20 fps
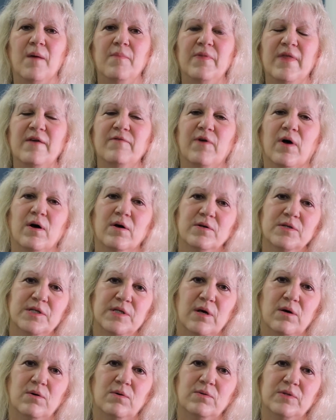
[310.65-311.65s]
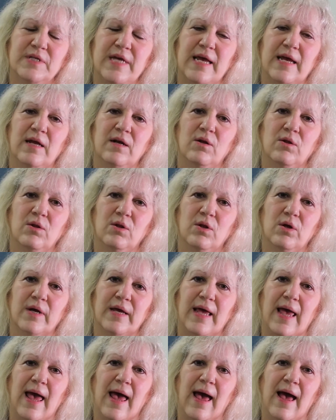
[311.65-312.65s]
They've also taken a
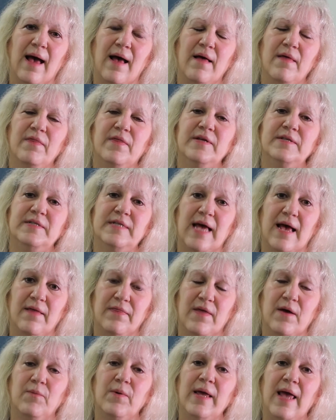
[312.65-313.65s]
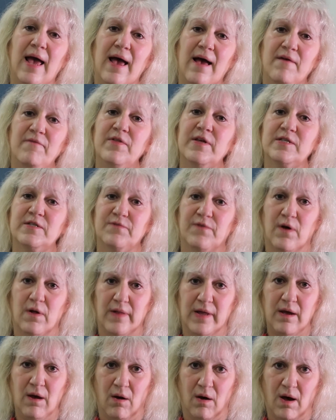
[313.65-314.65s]
look at the debt that we have that's
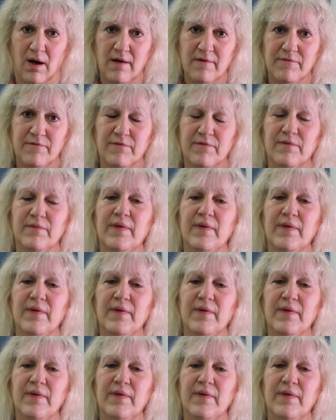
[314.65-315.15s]
falling off